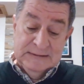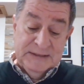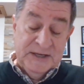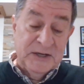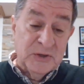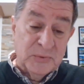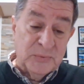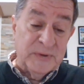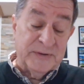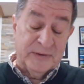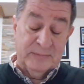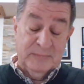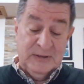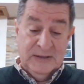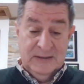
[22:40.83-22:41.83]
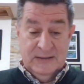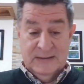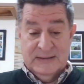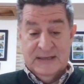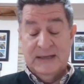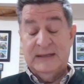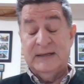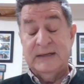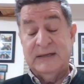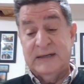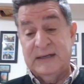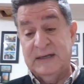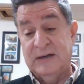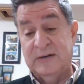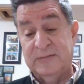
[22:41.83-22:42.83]
here with me, taking
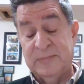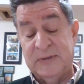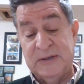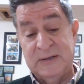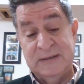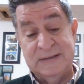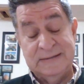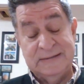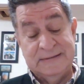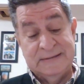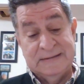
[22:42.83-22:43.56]
care of me,